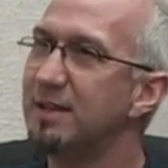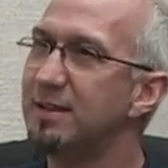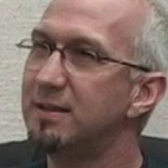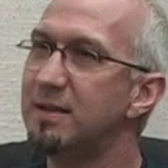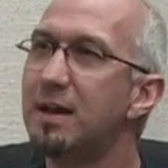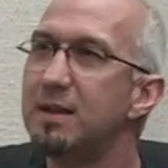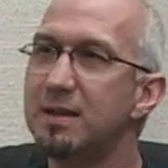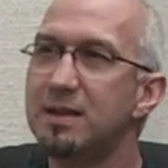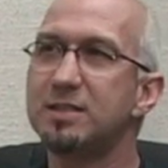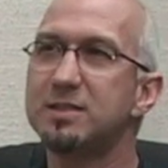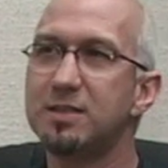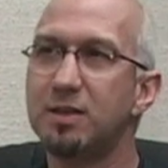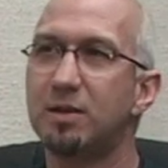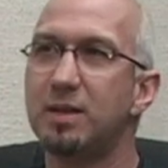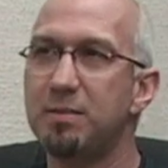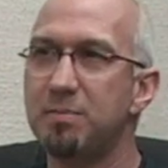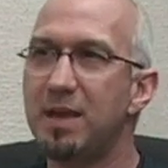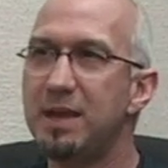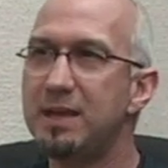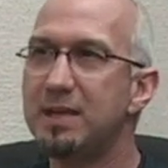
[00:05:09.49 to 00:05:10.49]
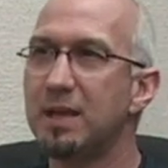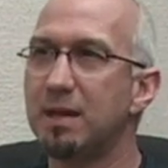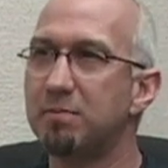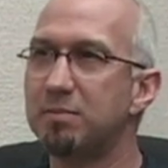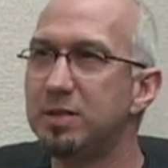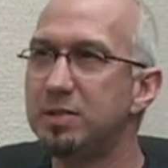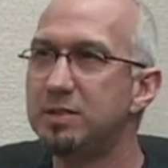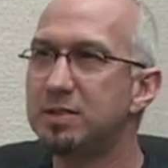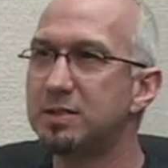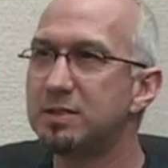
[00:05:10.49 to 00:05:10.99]
not necessarily makeup,
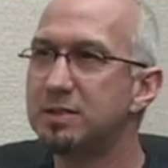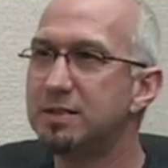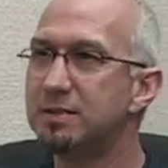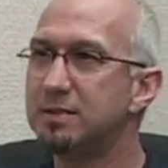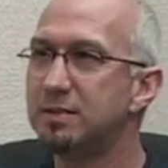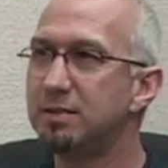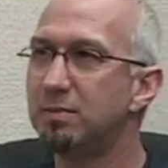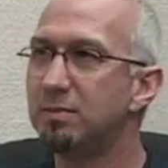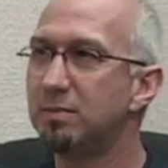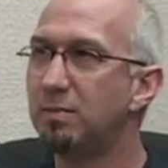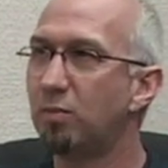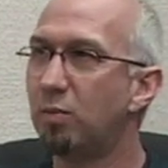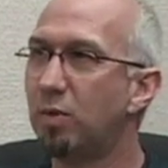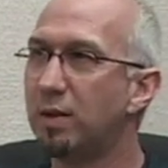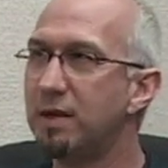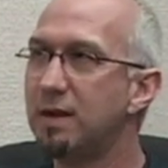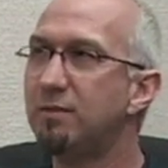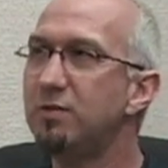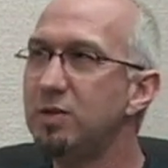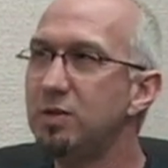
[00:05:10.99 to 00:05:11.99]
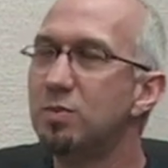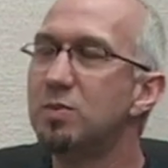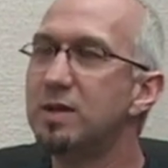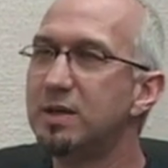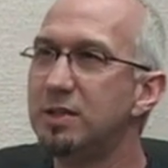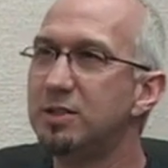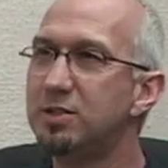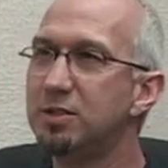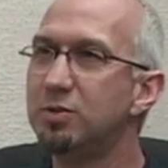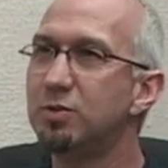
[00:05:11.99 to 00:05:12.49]
but just whatever you want
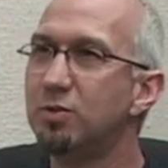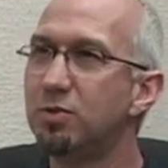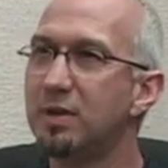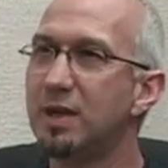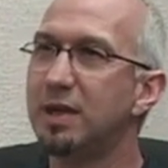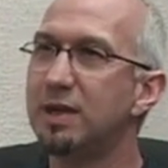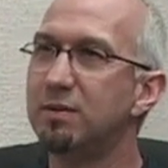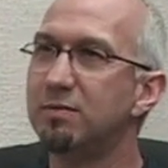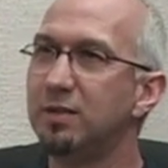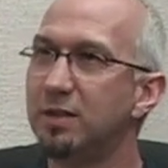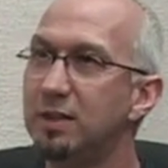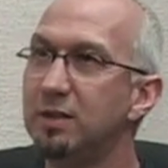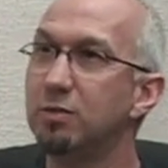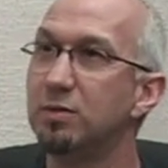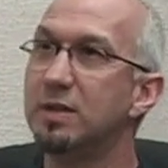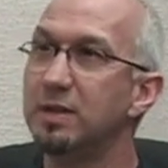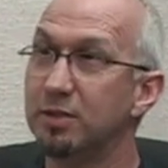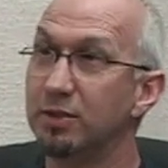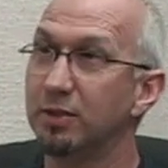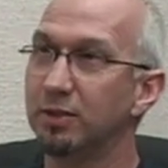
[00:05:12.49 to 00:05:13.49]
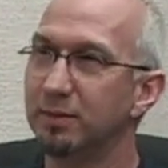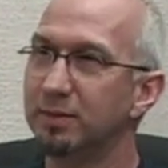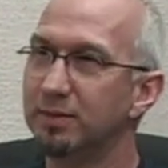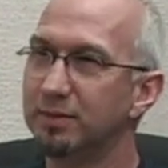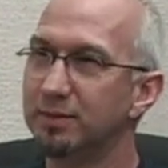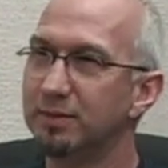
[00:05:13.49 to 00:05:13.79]
to do creatively, you can do.